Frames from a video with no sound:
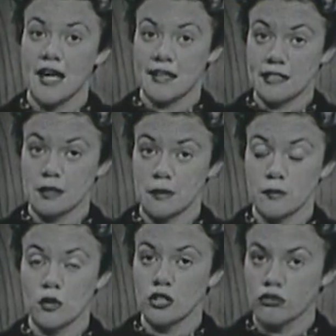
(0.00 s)
and a little bit
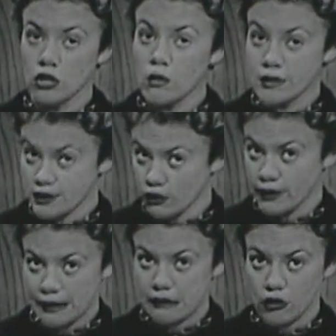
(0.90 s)
more. You know what's
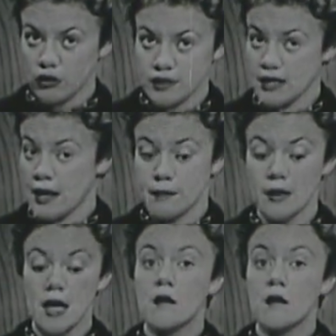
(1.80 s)
going on all the time.